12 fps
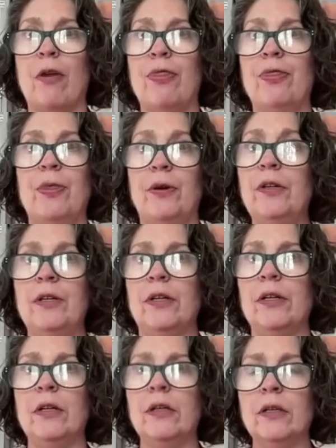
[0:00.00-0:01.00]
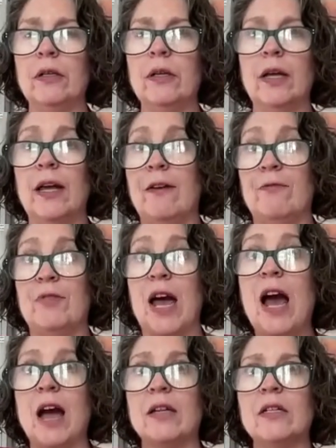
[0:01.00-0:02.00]
a third, if
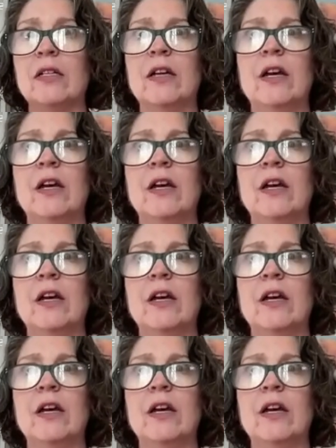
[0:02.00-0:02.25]
that,